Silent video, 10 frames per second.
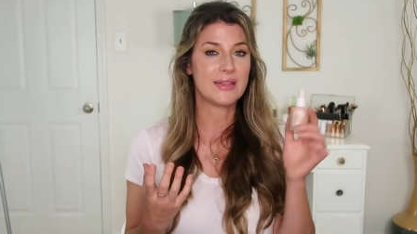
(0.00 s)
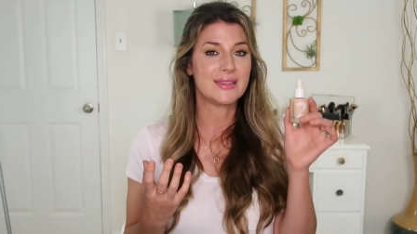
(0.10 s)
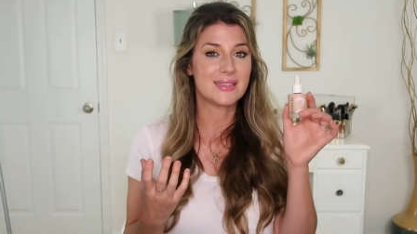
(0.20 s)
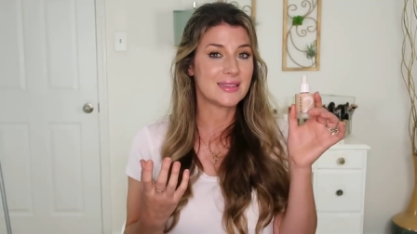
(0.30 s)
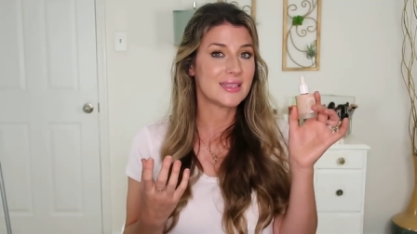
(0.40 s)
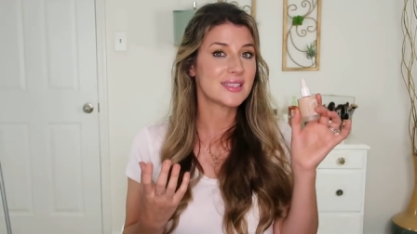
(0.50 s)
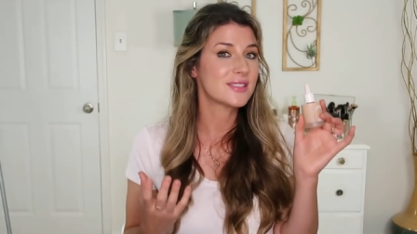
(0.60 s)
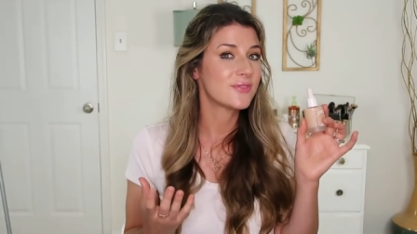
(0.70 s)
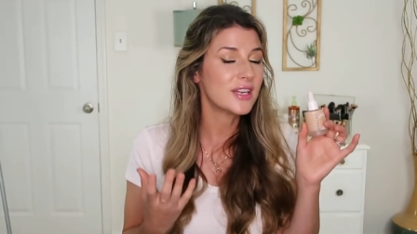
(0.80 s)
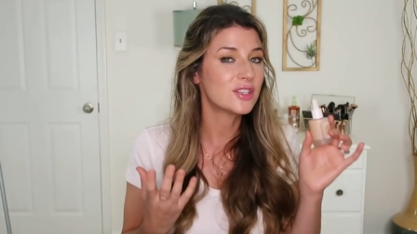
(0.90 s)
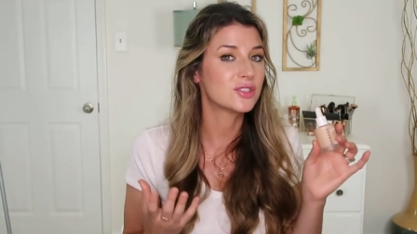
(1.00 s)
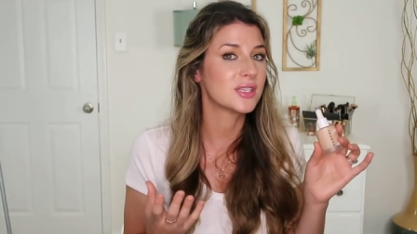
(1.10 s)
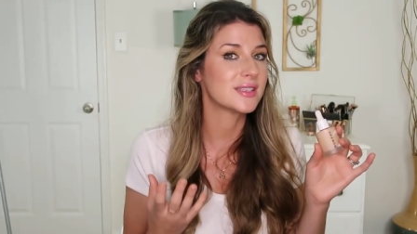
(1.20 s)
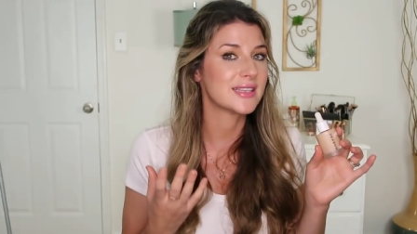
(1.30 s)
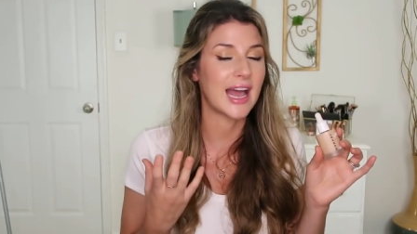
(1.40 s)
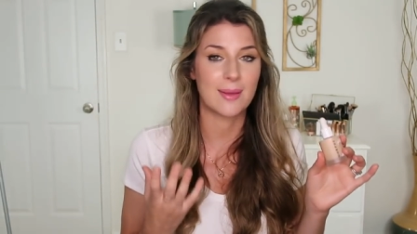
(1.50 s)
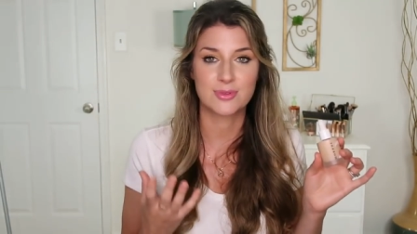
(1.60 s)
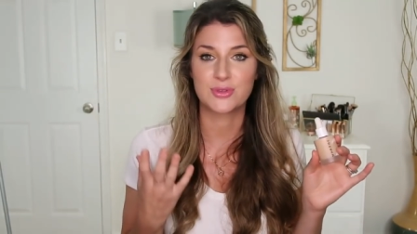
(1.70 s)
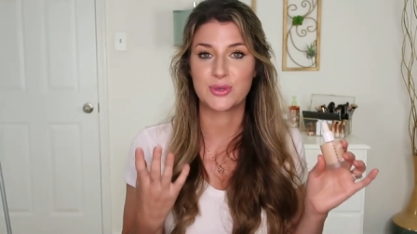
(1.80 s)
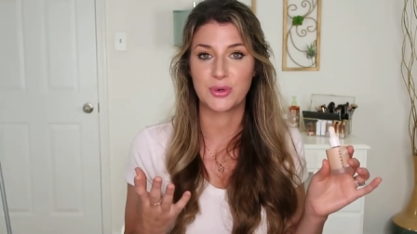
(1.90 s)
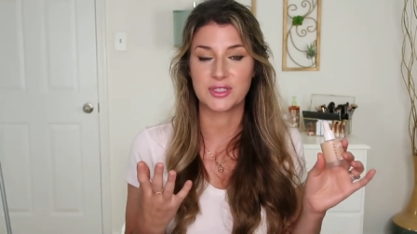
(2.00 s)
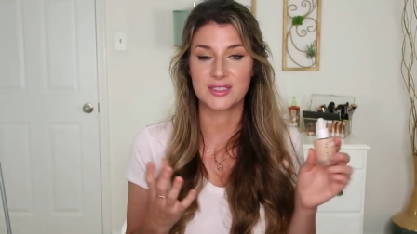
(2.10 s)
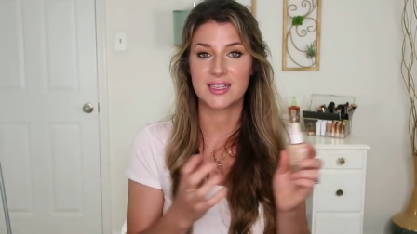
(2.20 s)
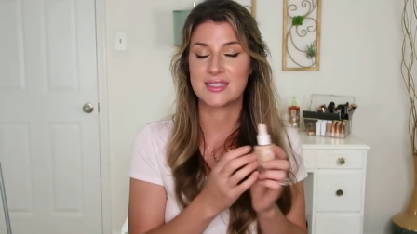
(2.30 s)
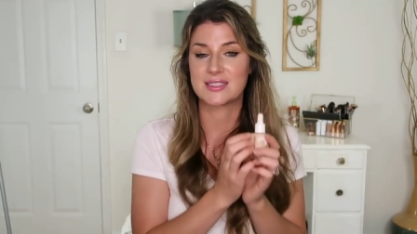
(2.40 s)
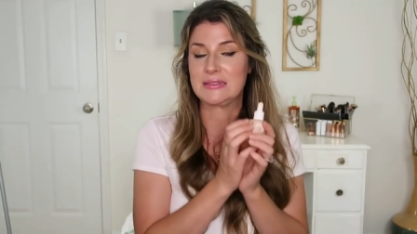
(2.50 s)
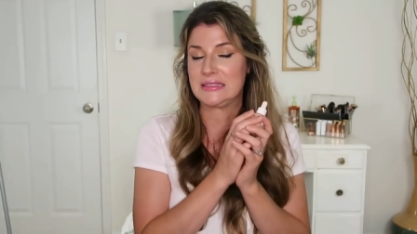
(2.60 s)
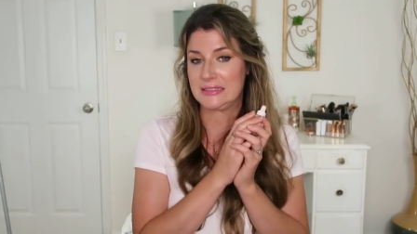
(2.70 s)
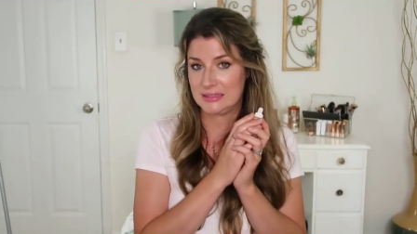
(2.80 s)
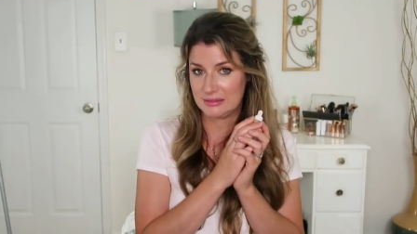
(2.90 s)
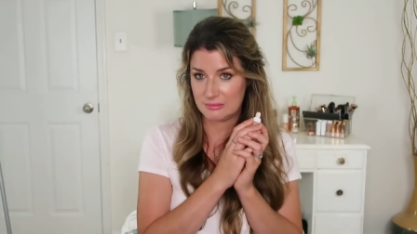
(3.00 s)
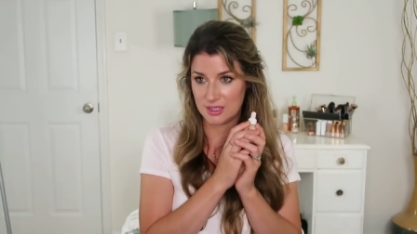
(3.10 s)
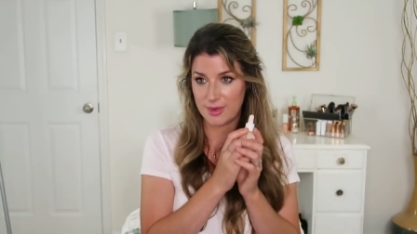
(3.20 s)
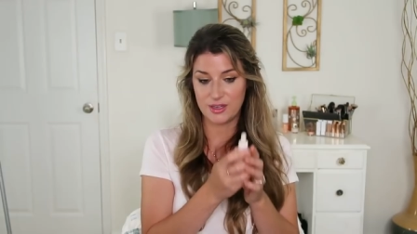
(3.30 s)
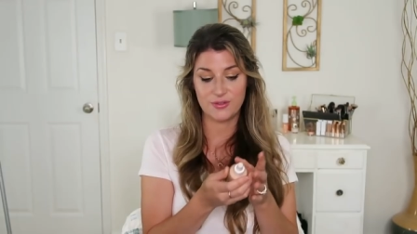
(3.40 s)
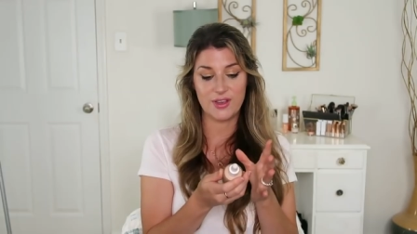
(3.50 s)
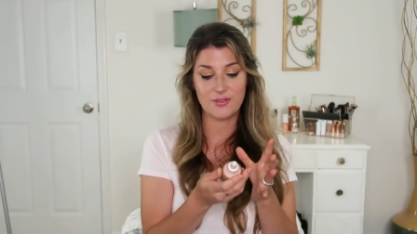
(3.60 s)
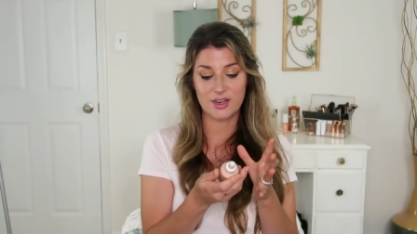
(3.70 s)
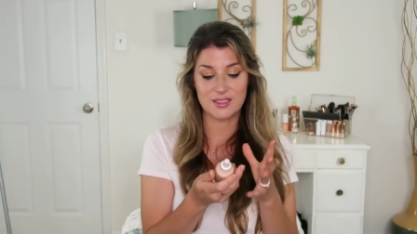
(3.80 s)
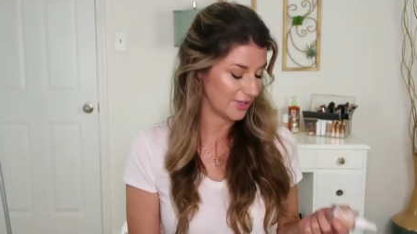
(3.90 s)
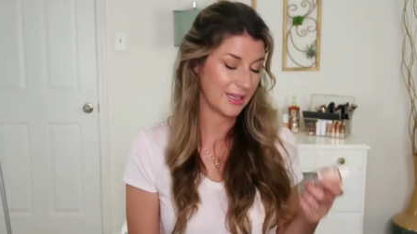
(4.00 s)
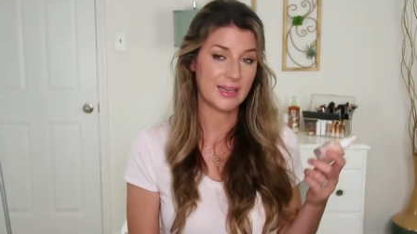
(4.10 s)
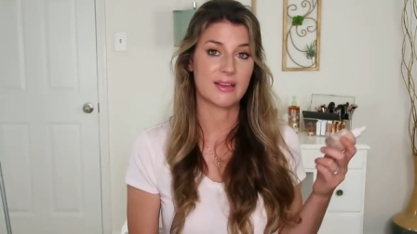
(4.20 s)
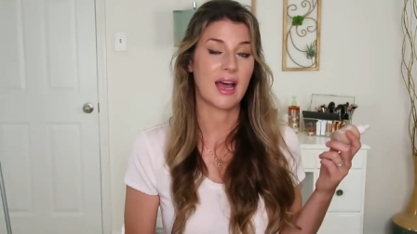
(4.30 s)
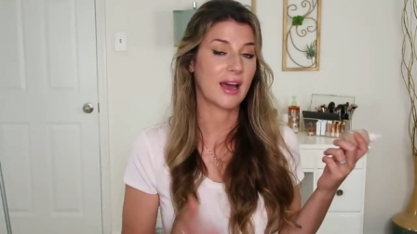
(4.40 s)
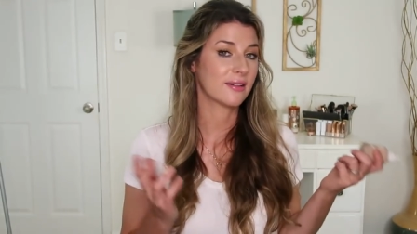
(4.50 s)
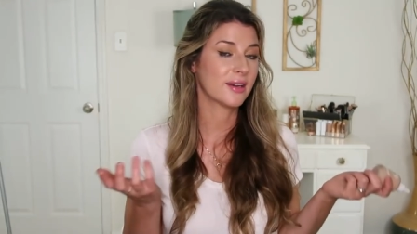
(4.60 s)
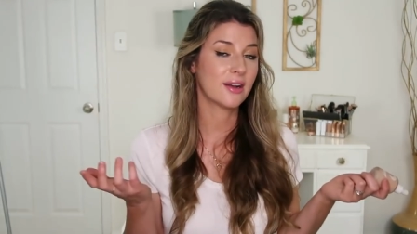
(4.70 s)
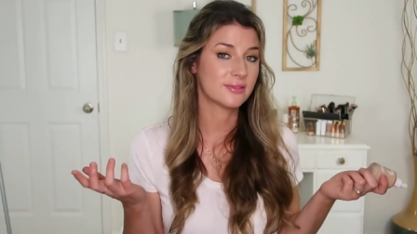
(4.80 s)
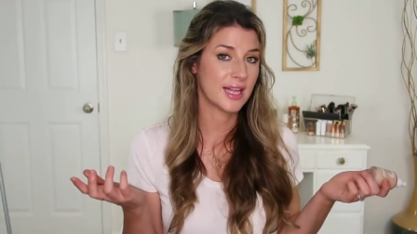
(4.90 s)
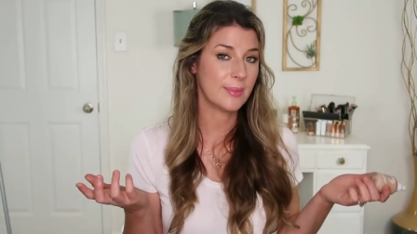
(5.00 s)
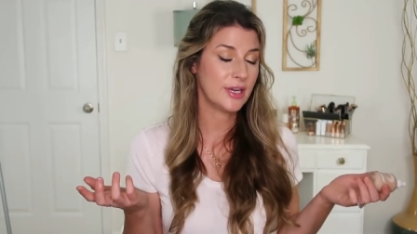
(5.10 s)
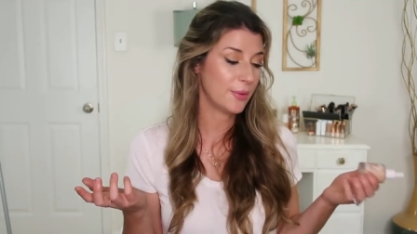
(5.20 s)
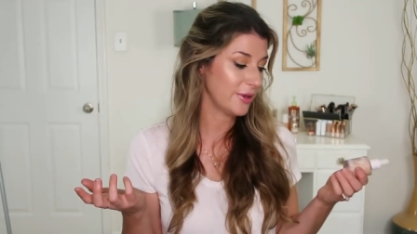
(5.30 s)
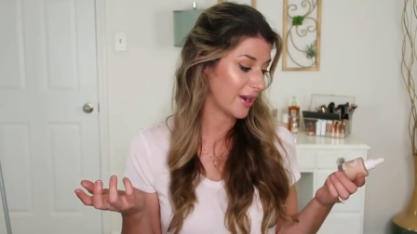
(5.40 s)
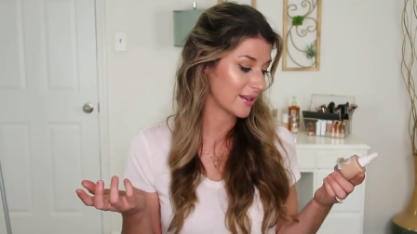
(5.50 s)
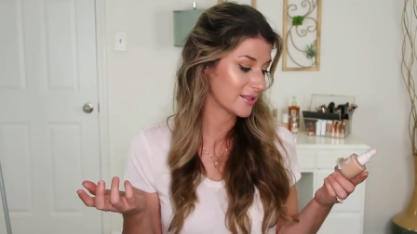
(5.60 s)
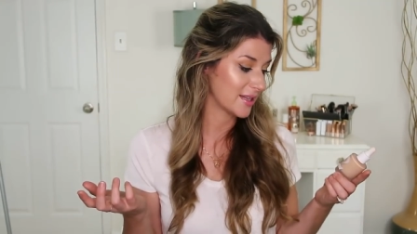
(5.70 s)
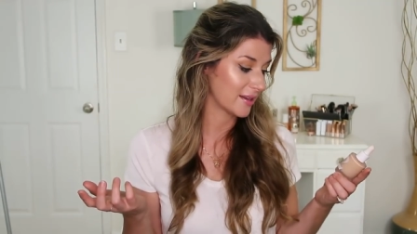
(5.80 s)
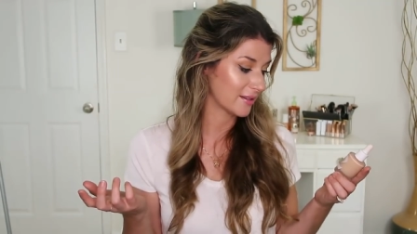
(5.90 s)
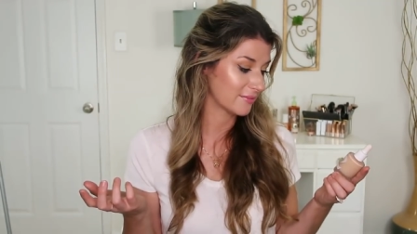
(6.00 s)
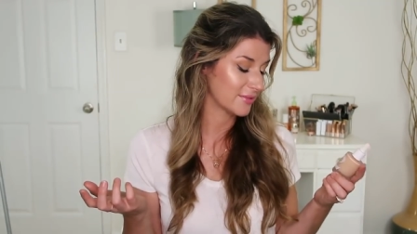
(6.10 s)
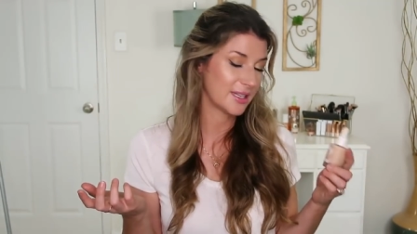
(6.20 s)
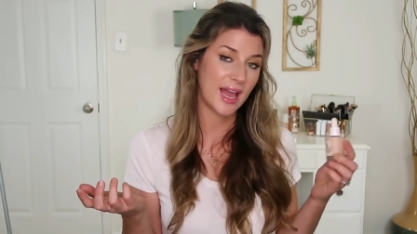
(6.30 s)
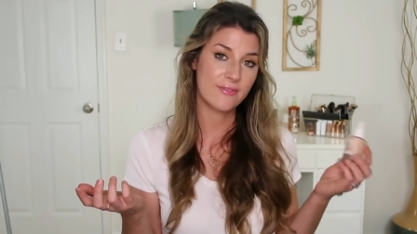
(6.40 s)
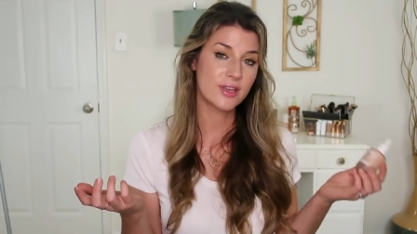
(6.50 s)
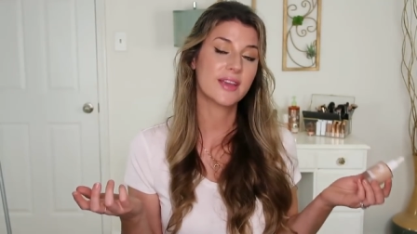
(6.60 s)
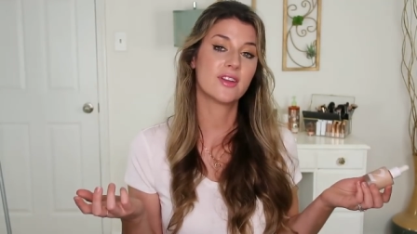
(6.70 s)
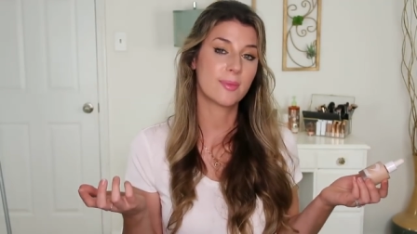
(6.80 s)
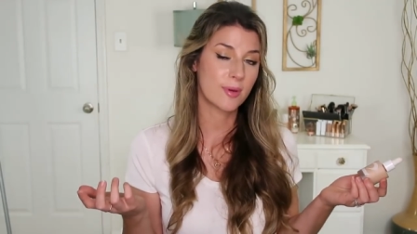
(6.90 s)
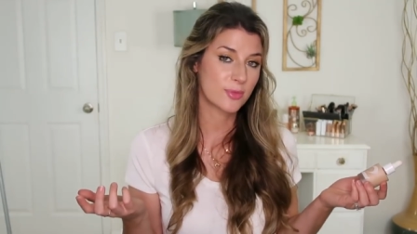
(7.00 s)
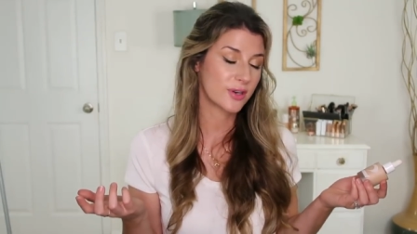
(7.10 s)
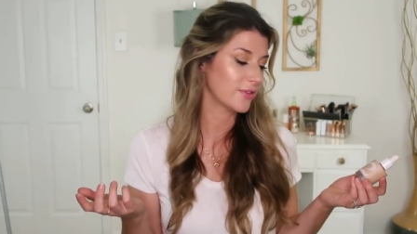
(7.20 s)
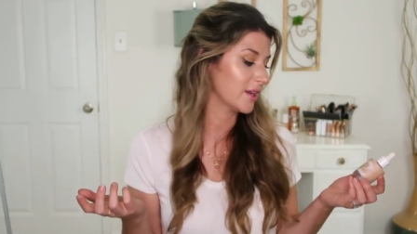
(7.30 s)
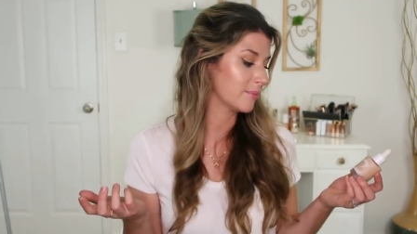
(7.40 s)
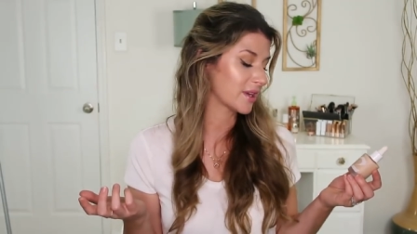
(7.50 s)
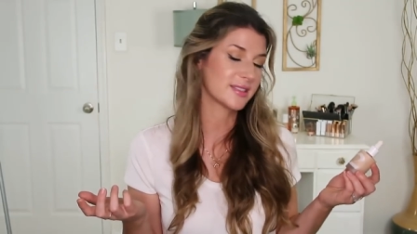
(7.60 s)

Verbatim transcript: But this finish is absolutely gorgeous. It's, it's one of my new favorites. But yeah, I don't know. Let me know what you guys think have you given up on Morphe?